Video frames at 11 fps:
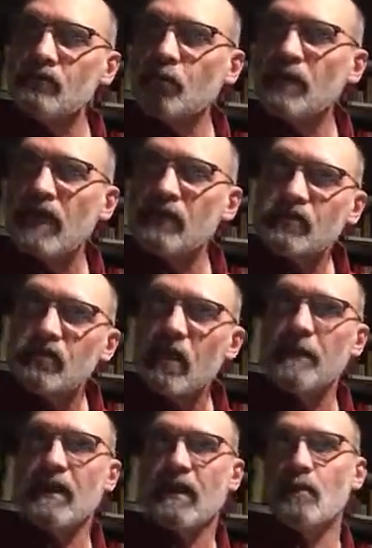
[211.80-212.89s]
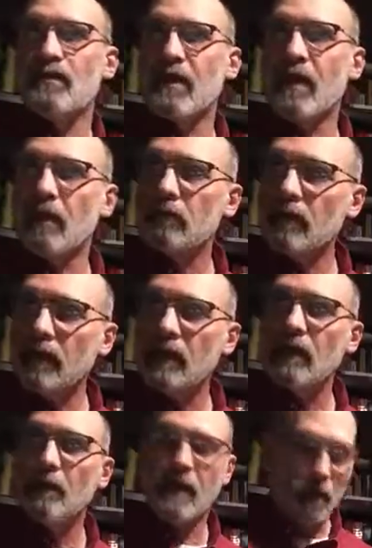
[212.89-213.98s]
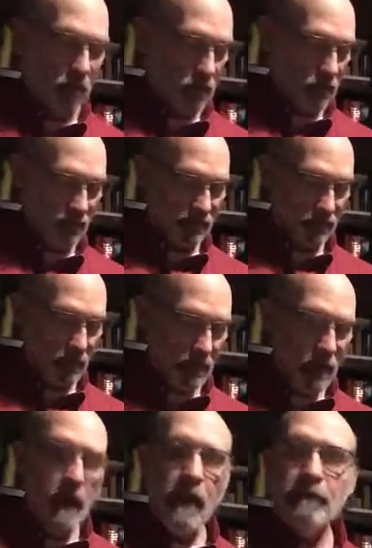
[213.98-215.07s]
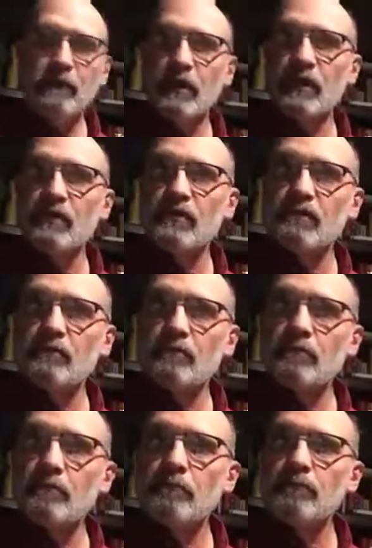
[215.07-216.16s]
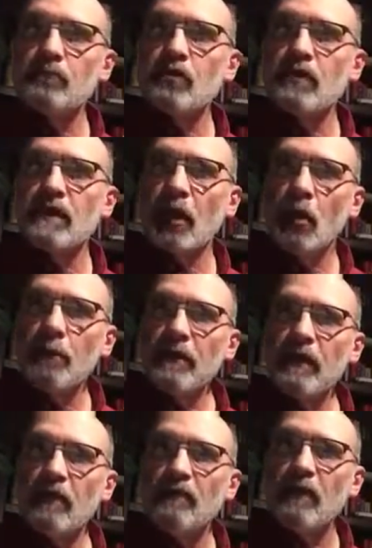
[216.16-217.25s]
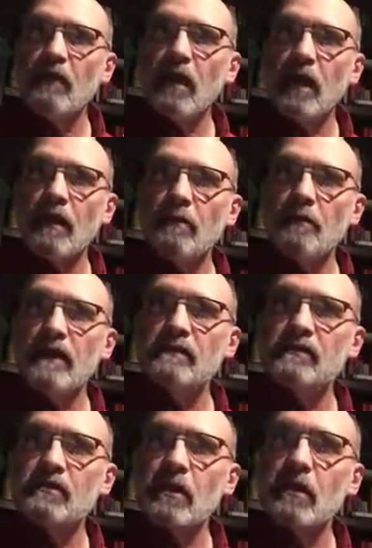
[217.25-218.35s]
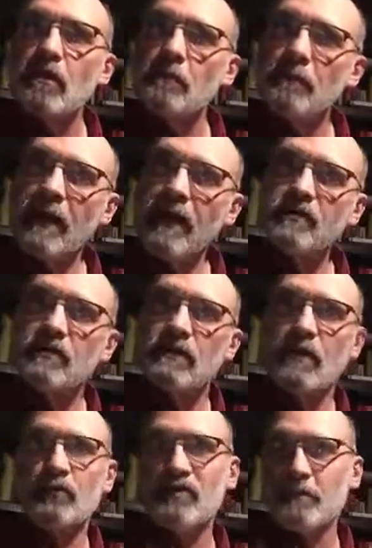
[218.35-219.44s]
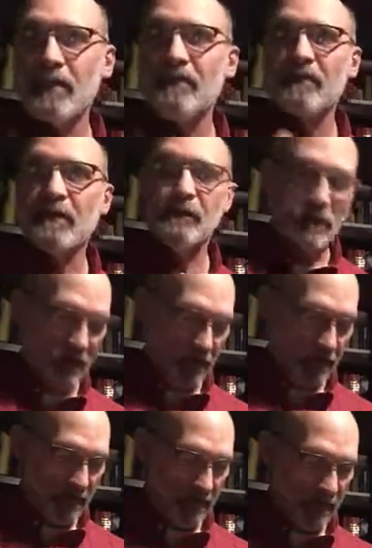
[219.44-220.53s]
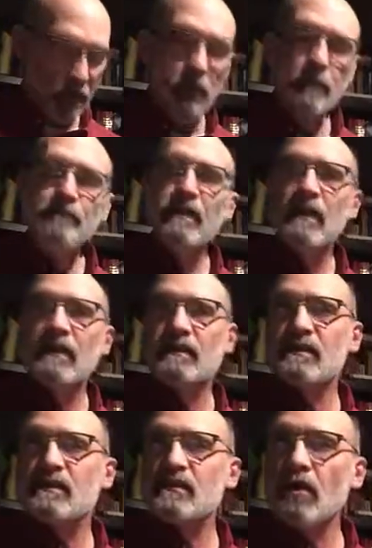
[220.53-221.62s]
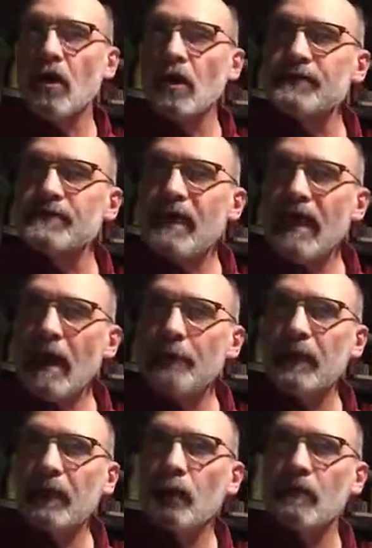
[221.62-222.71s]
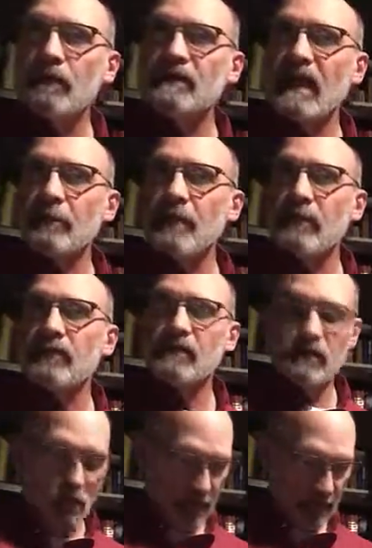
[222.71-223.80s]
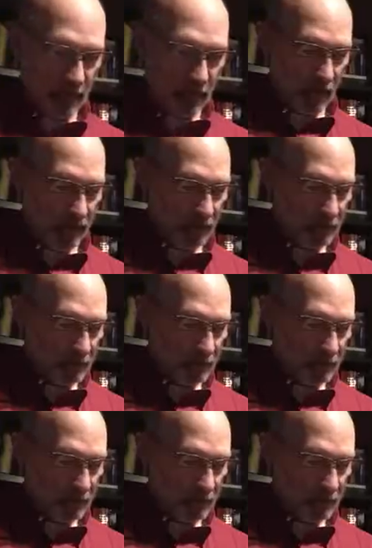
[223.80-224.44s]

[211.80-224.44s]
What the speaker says: without strumming it, without hitting a power chord. So I'm going to do the opening of an Iron Maiden song called Passchendaele, which is my favorite Iron Maiden song. And this is called tapping. We're going to tap out this opening riff.